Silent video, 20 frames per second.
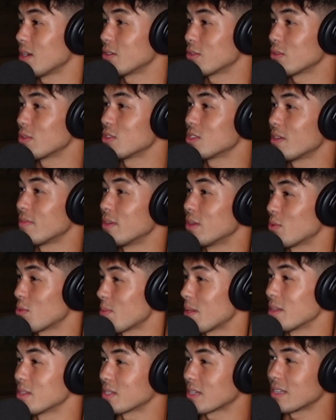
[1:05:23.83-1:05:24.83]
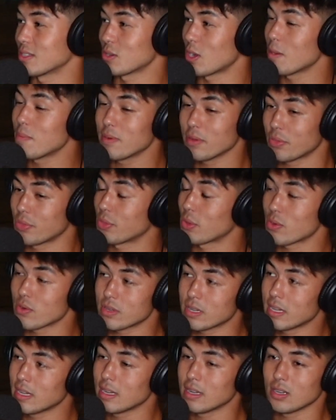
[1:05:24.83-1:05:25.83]
173 pounds again. So I'll put
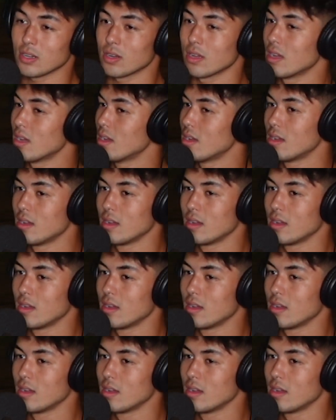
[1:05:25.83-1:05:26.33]
13